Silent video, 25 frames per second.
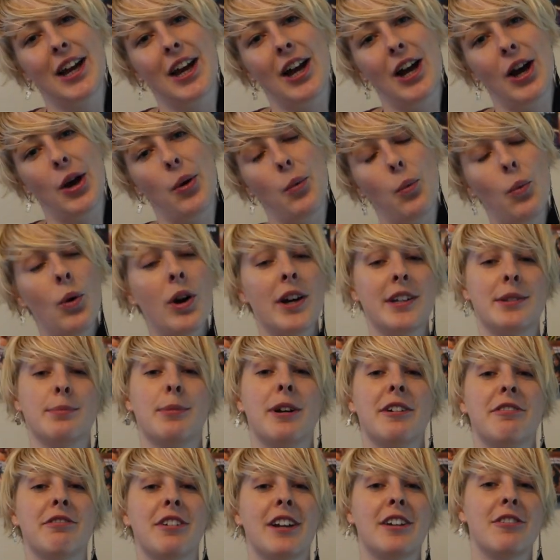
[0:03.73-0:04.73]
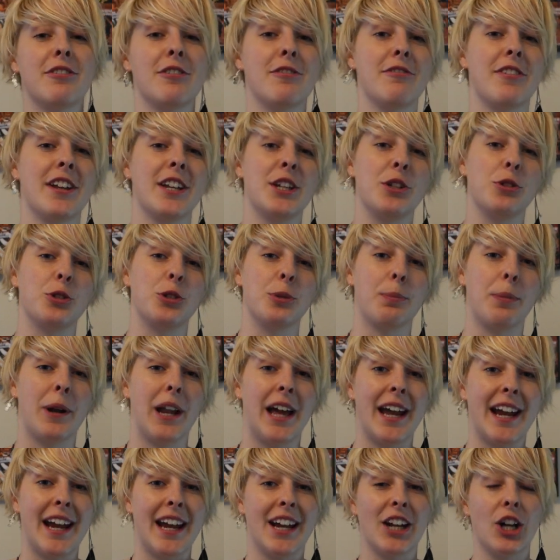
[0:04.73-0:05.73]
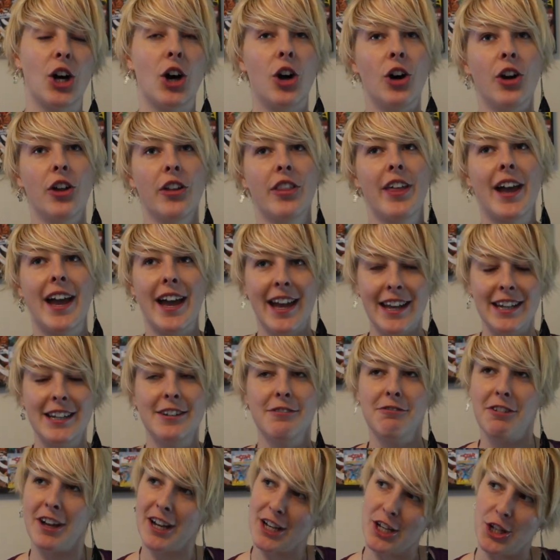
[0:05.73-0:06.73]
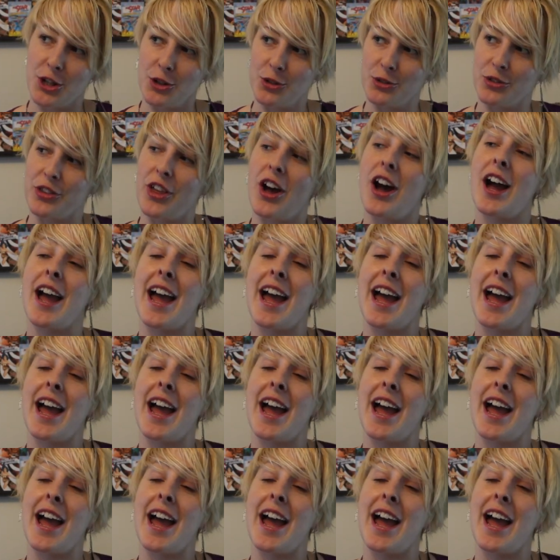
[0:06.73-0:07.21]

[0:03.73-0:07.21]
what is my favourite venue to play, and are there any venues that I